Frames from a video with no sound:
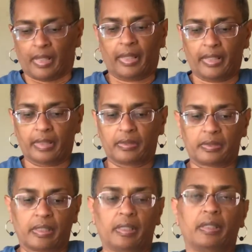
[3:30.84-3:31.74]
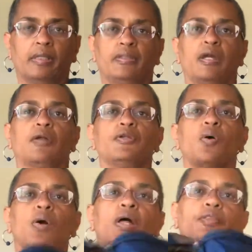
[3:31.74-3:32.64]
and there are
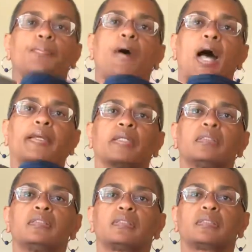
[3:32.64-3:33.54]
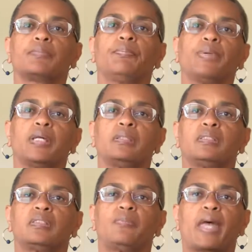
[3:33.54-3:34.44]
no other pockets, but
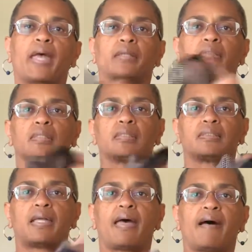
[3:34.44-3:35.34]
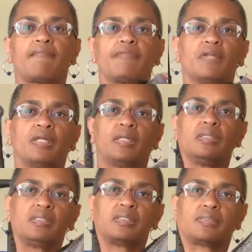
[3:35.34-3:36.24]
this bag does have
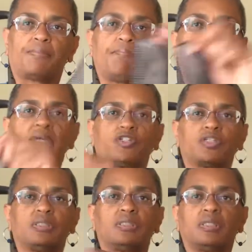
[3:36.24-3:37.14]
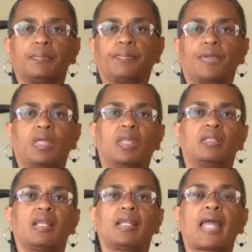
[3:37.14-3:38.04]
this mesh zip
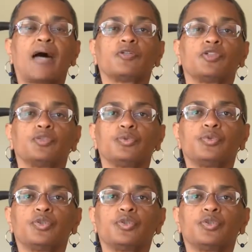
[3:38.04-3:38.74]
that allows you